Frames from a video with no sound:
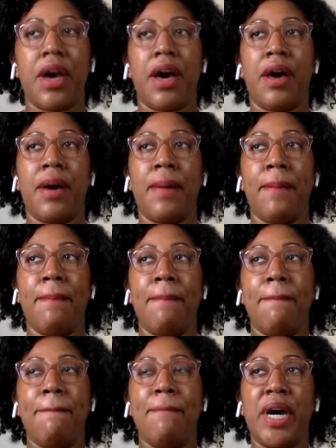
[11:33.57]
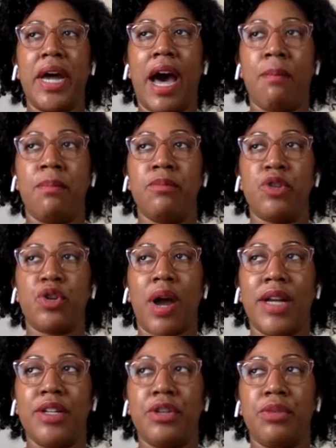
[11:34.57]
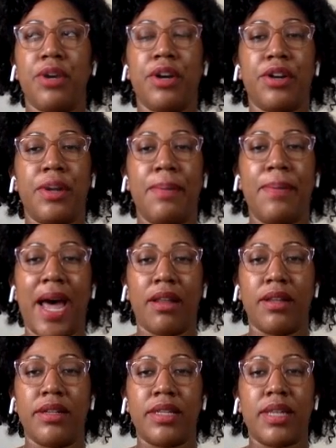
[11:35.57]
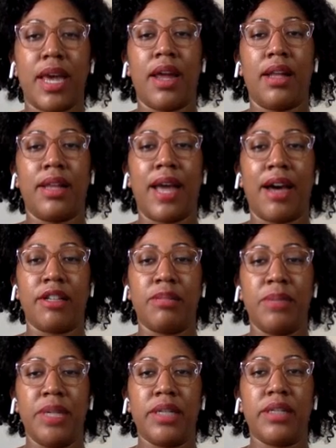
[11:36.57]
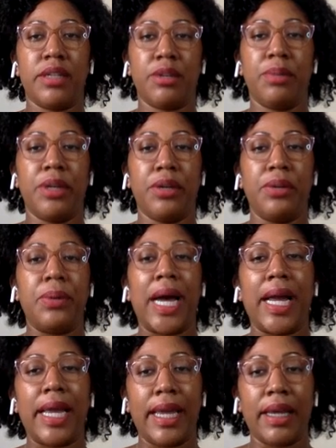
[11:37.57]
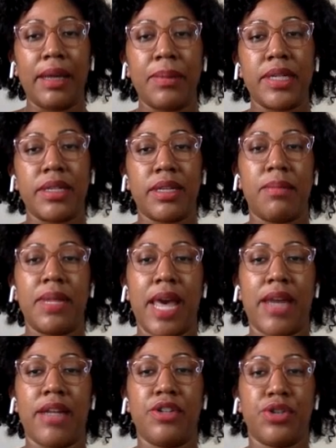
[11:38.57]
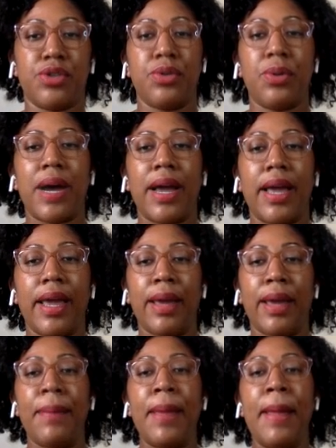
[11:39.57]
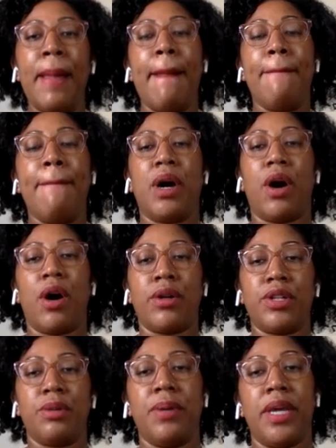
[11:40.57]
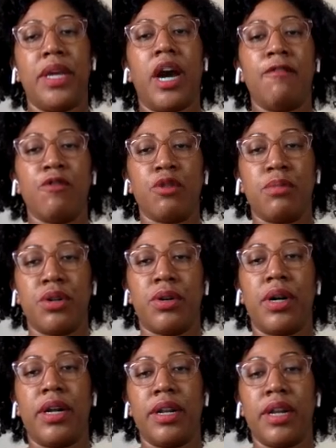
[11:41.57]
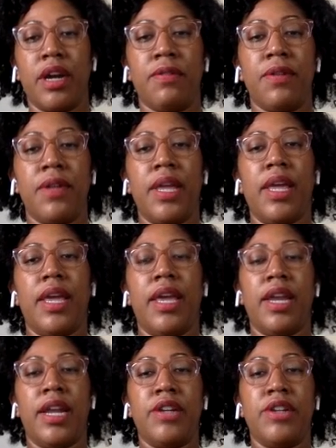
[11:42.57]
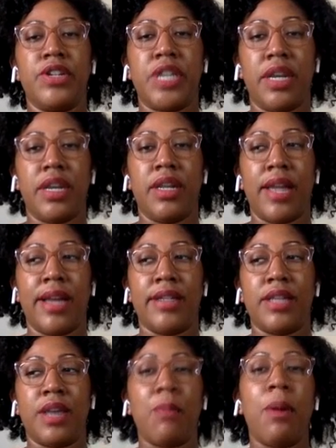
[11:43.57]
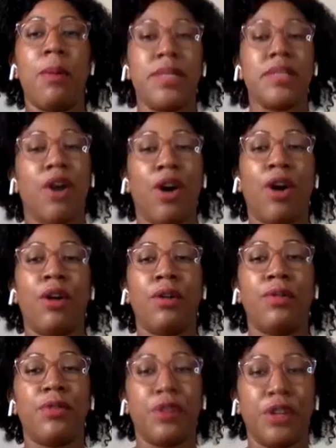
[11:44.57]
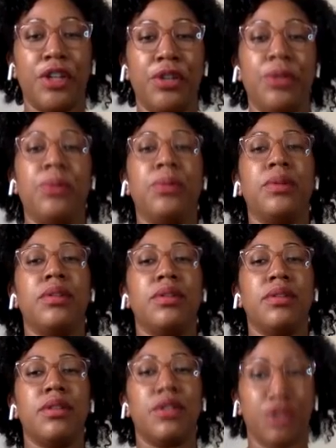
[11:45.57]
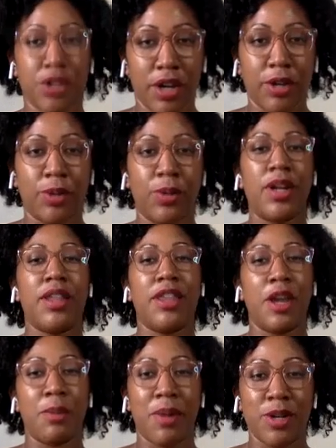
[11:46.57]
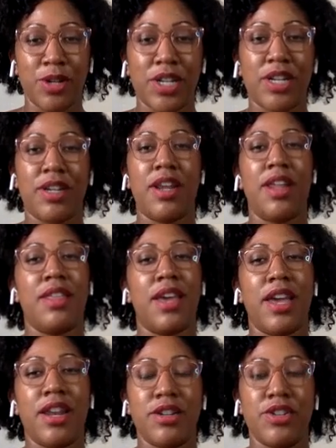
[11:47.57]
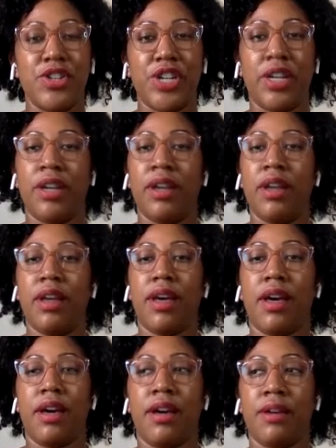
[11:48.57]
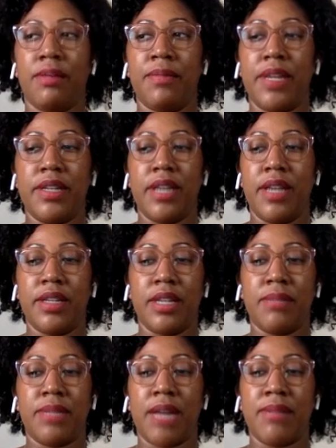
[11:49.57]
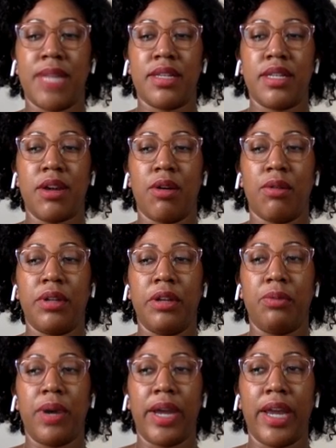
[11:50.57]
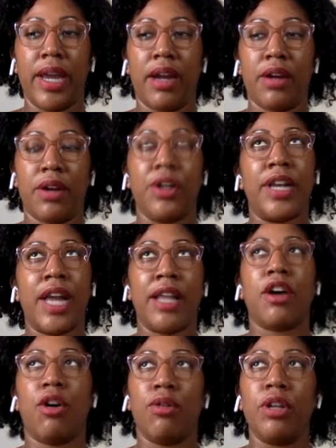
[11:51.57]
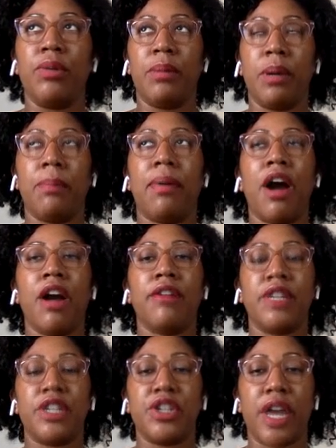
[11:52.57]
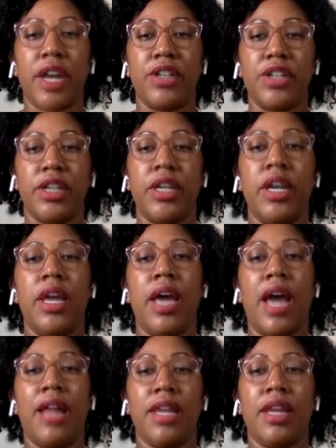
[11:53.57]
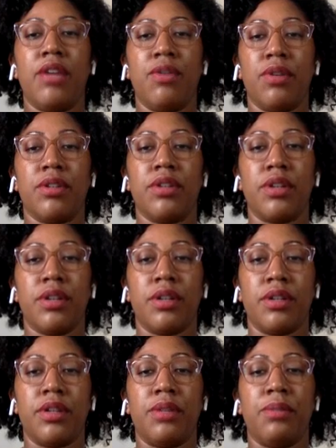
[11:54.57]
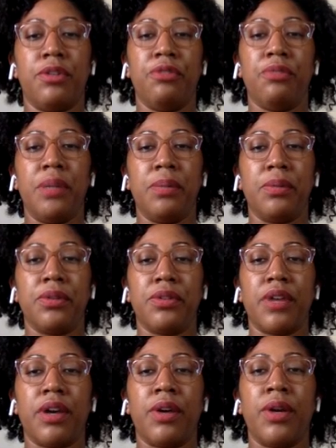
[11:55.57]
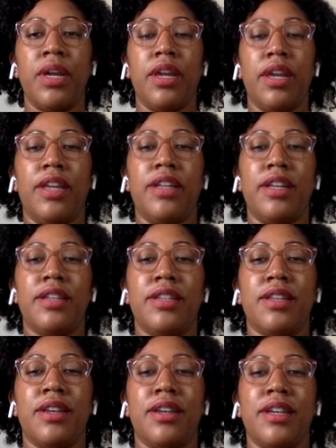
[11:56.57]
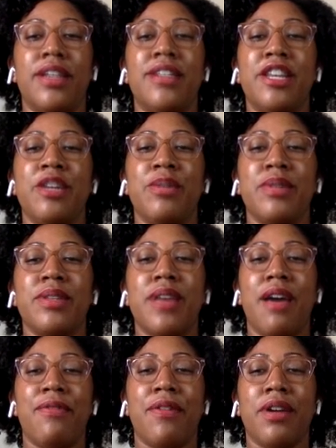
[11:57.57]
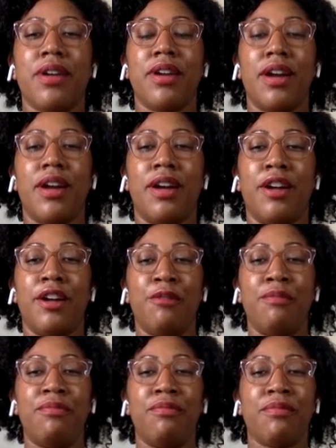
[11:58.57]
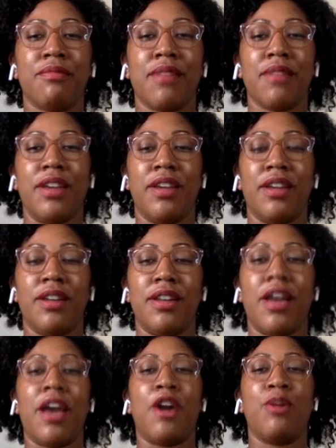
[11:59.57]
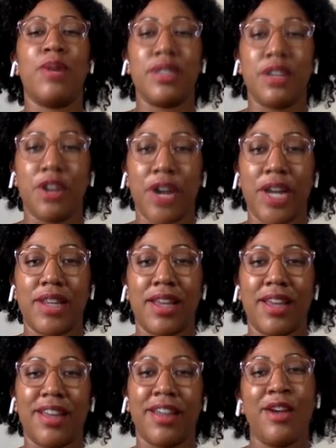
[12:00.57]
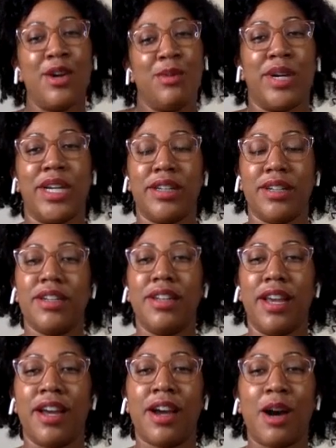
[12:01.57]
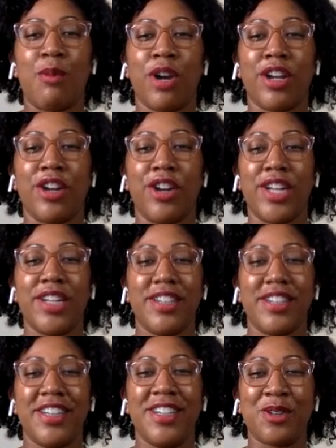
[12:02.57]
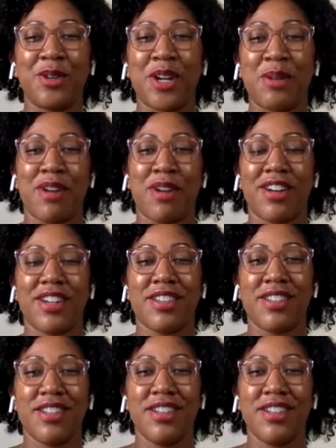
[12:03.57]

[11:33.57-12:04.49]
But I'm trying to work on the balance that allows me to still be who I am, because some of that is just who I am, but also being comfortable enough and understanding that some moments call for you to show the emotion and the energy. And sometimes that's the only way, or not the only way, but part of the strategy, I think, in order to move people. So it's a continuous effort, and not always a great thing, but yeah, I'm working on it. It's a work in progress.